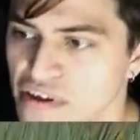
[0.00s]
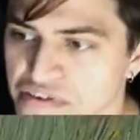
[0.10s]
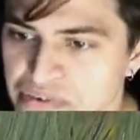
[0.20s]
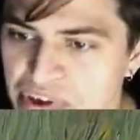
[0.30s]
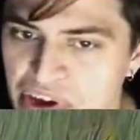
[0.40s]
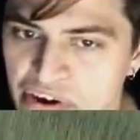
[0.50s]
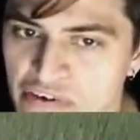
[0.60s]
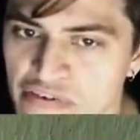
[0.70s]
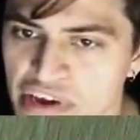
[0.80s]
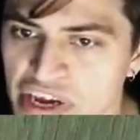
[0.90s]
So we go
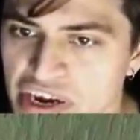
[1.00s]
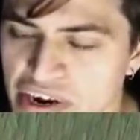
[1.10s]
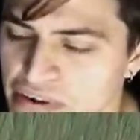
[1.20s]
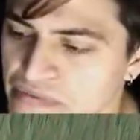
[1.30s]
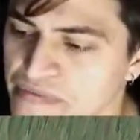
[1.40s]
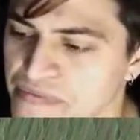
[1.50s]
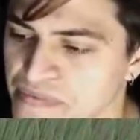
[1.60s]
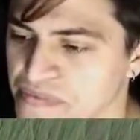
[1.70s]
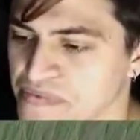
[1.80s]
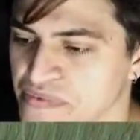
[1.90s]
over here,
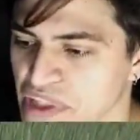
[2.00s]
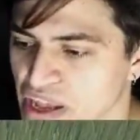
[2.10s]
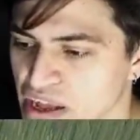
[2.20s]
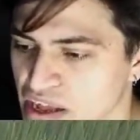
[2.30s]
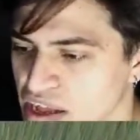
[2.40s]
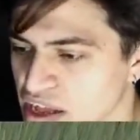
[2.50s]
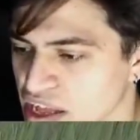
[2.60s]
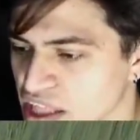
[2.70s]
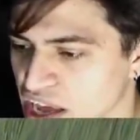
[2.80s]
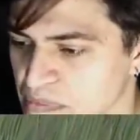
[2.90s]

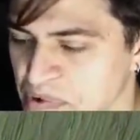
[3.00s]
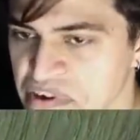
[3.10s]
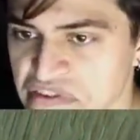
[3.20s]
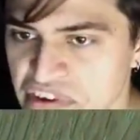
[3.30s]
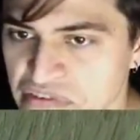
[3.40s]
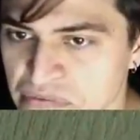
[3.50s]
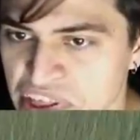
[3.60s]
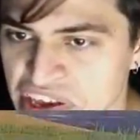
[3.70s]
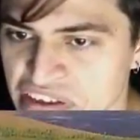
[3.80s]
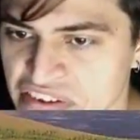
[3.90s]
and like personally for
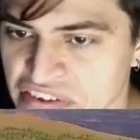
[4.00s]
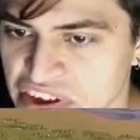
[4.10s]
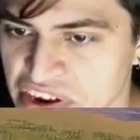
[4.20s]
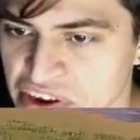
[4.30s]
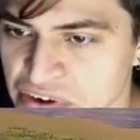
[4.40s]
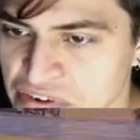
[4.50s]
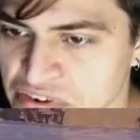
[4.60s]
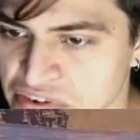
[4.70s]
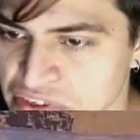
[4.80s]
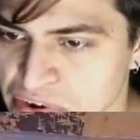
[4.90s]
me the easiest thing to do is
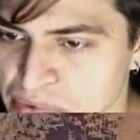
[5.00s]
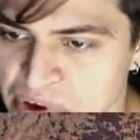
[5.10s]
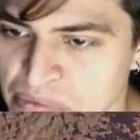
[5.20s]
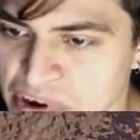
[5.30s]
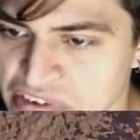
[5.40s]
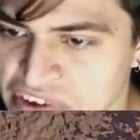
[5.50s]
just throw Pokeballs and